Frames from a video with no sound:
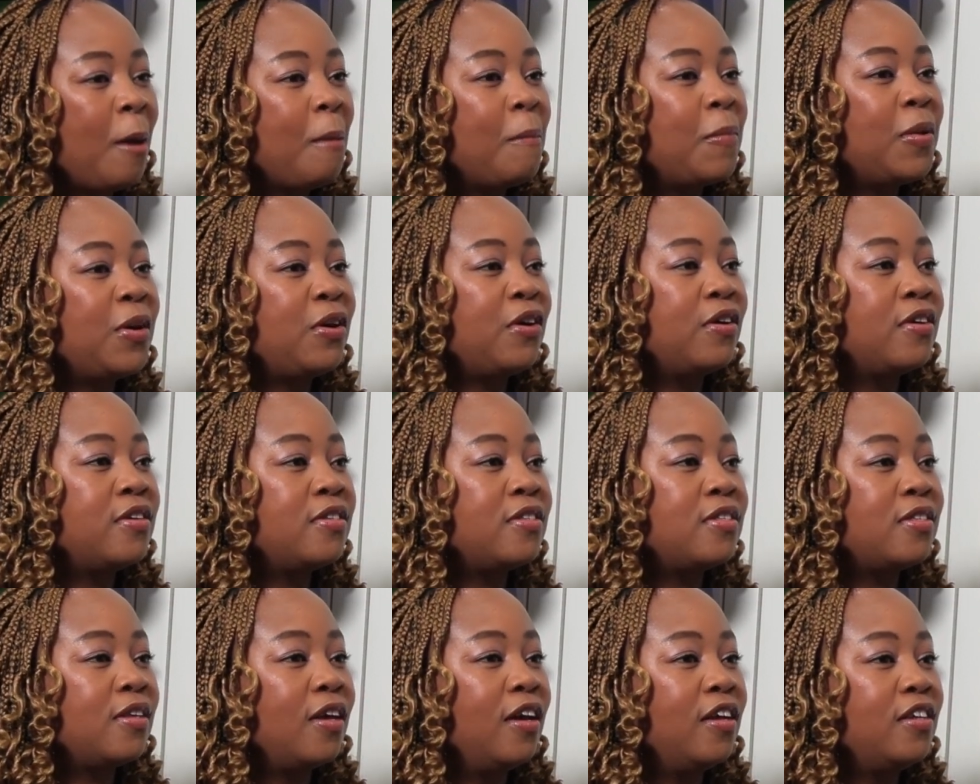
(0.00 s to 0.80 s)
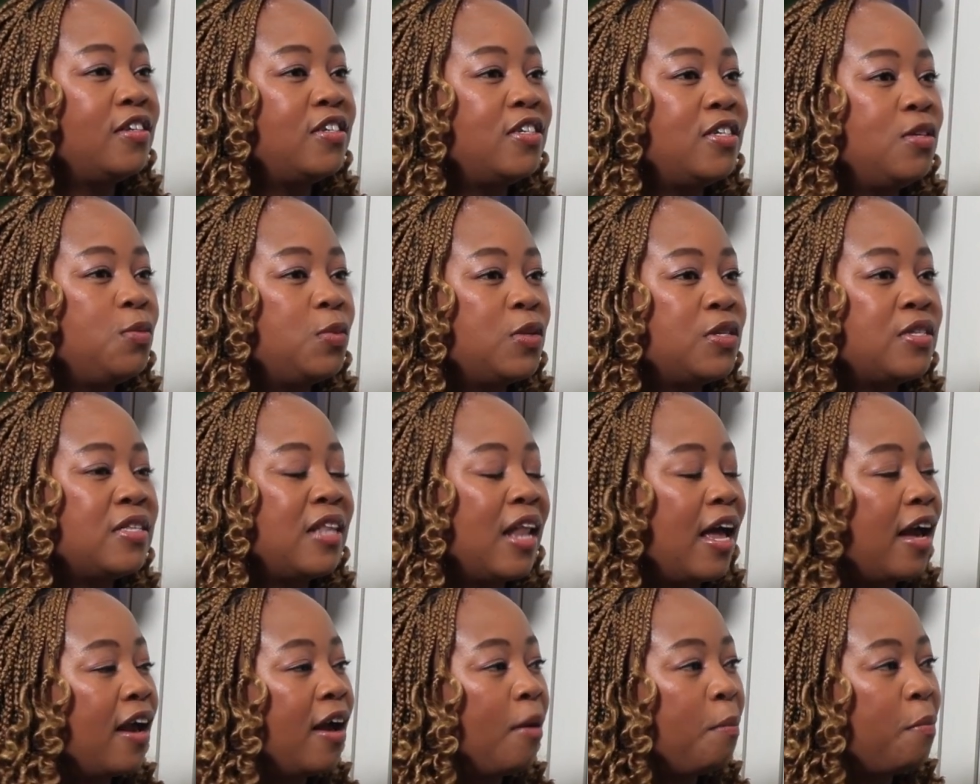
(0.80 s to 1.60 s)
Because she was
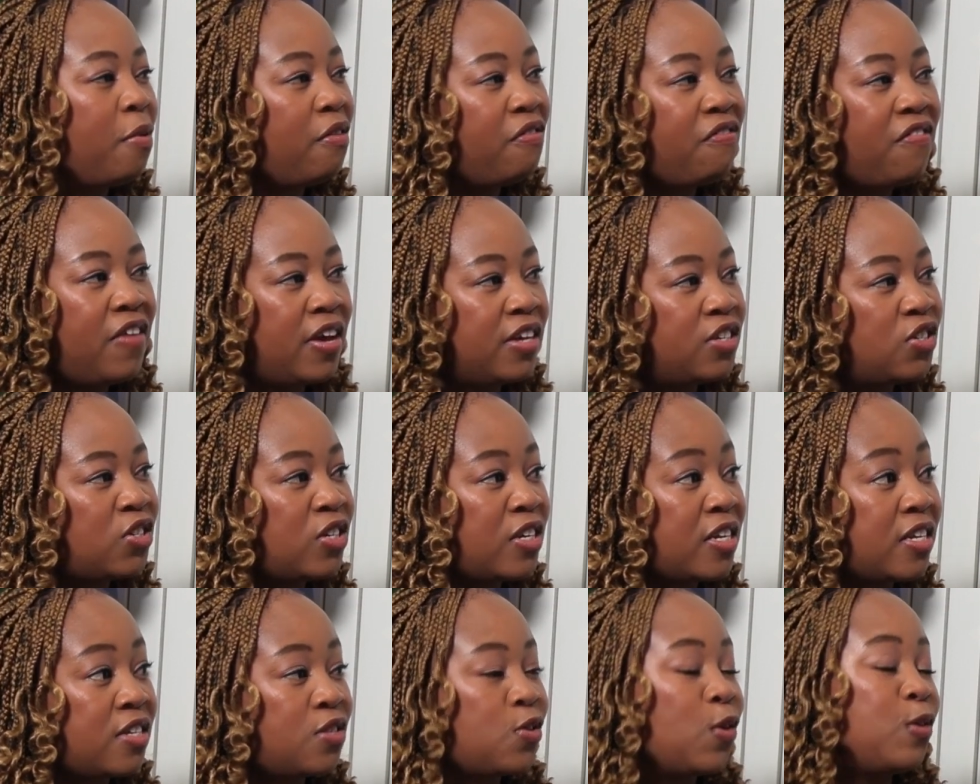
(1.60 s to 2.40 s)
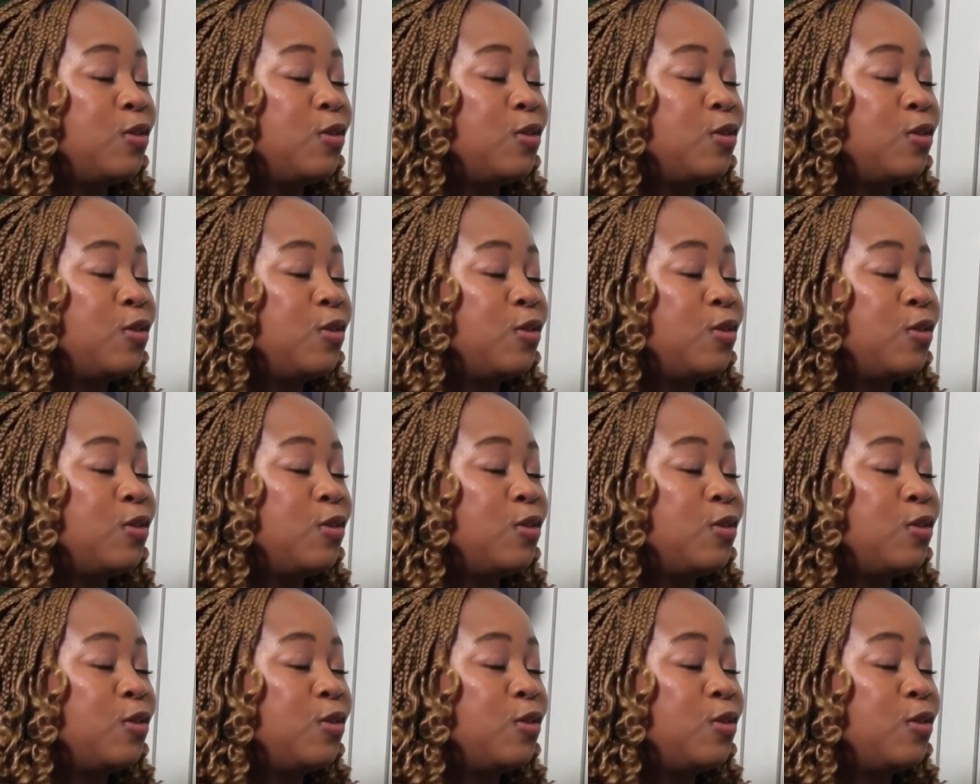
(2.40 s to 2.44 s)
like a perfectionist.